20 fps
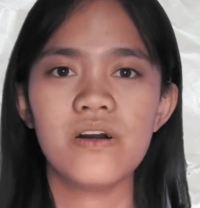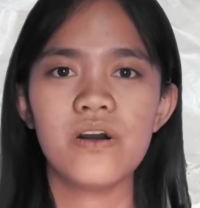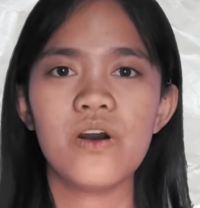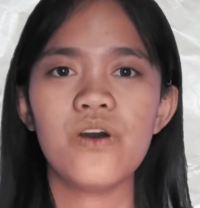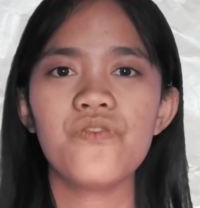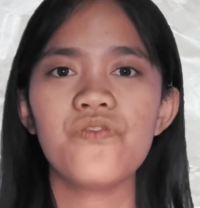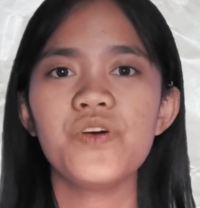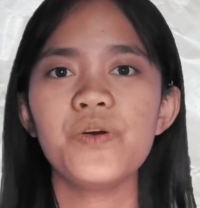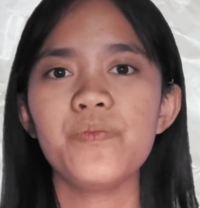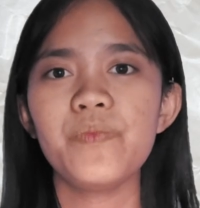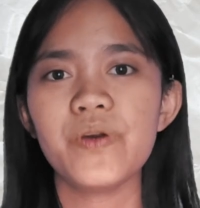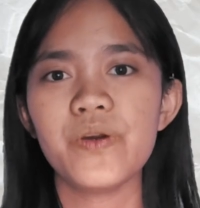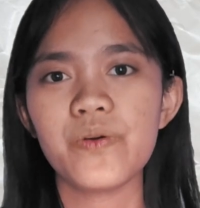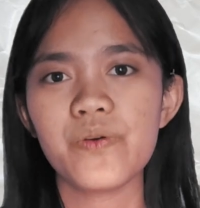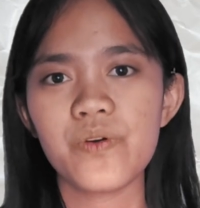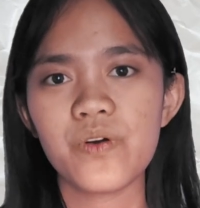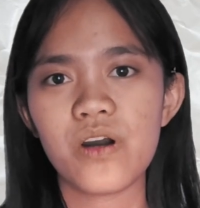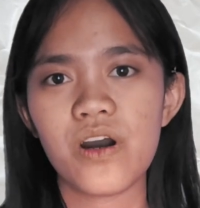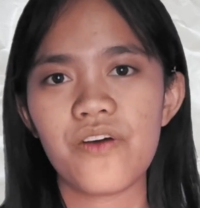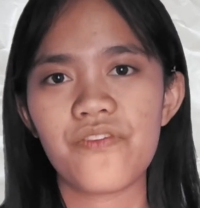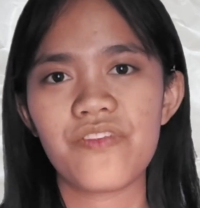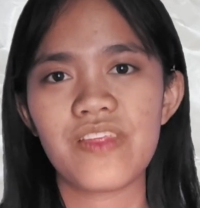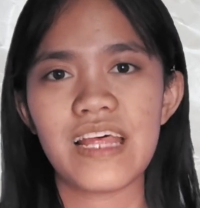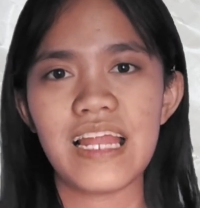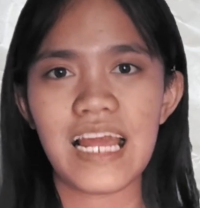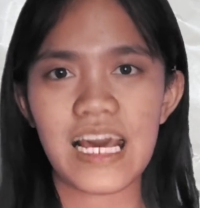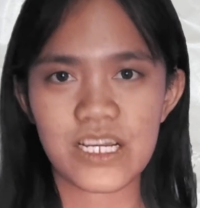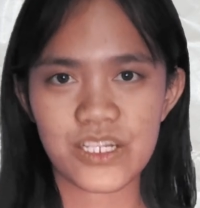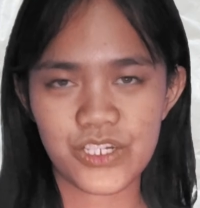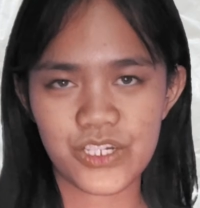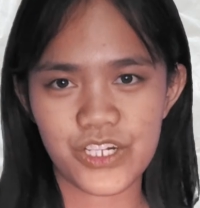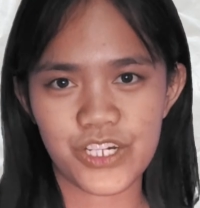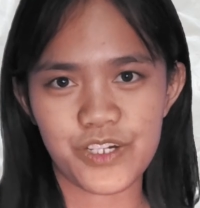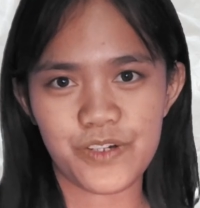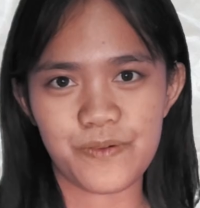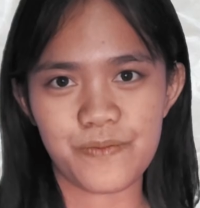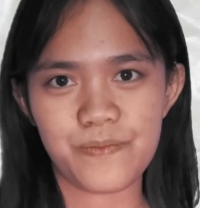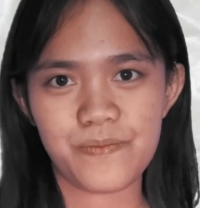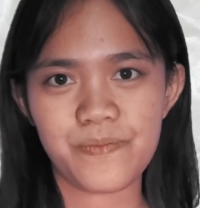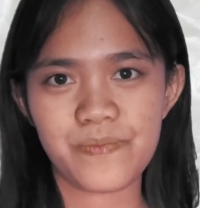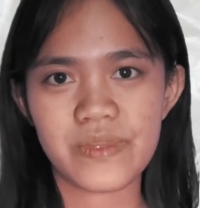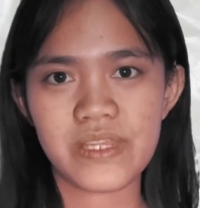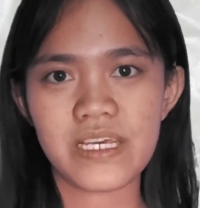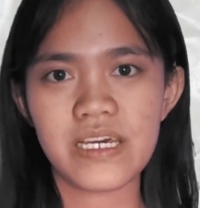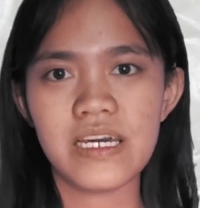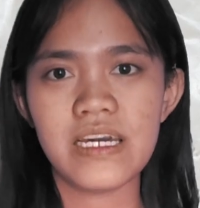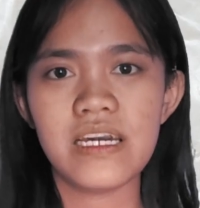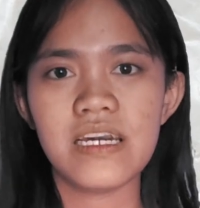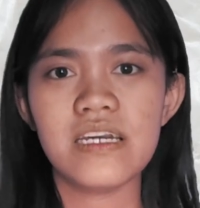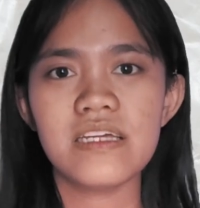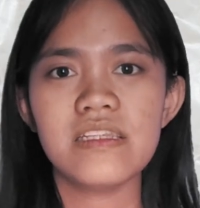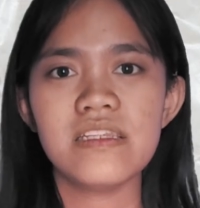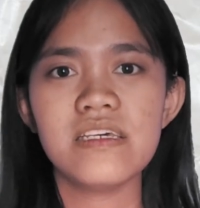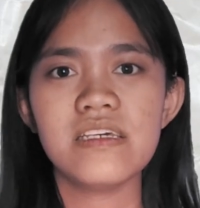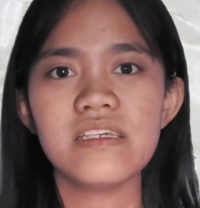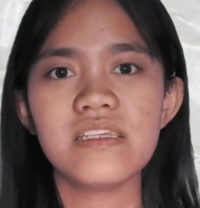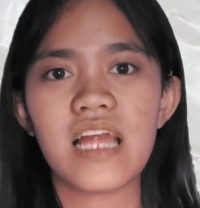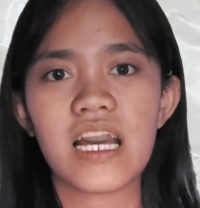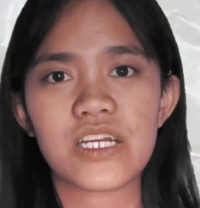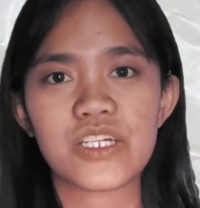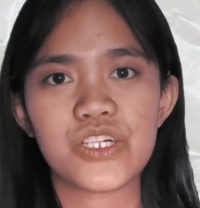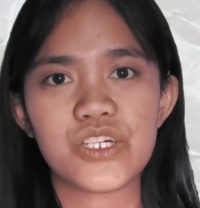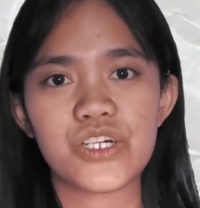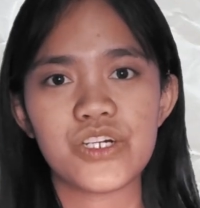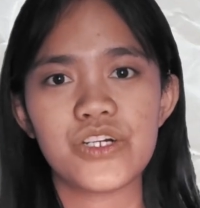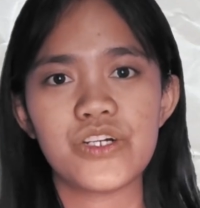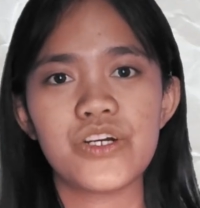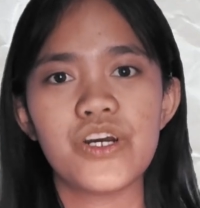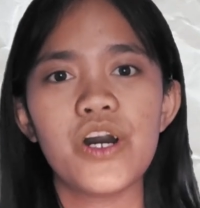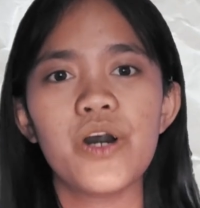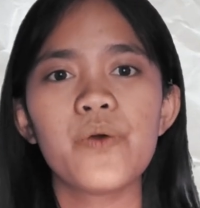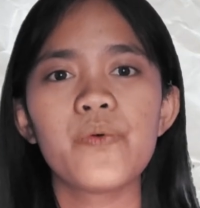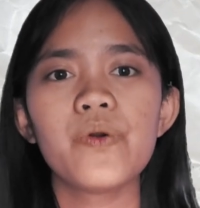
Overview of the lecture. In this lecture,